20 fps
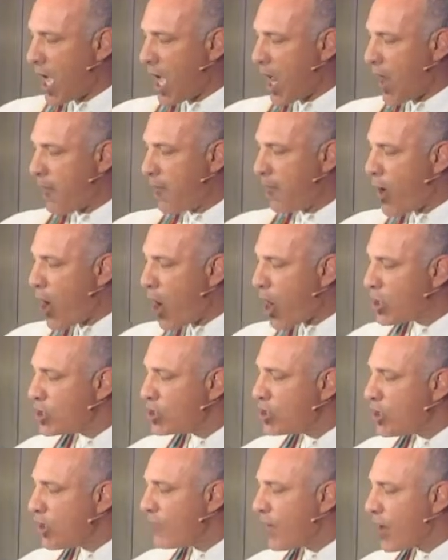Part
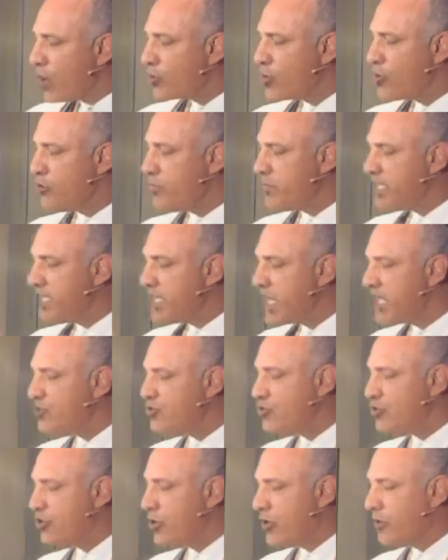of our human
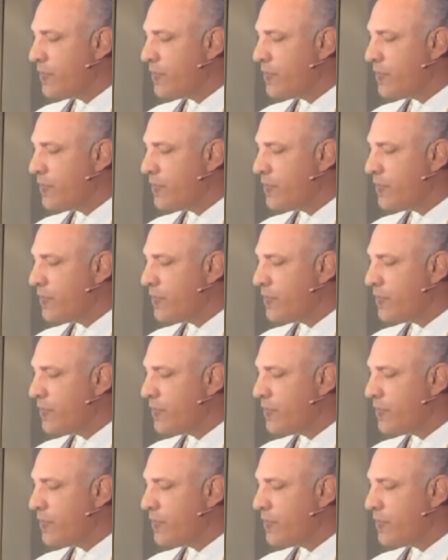nature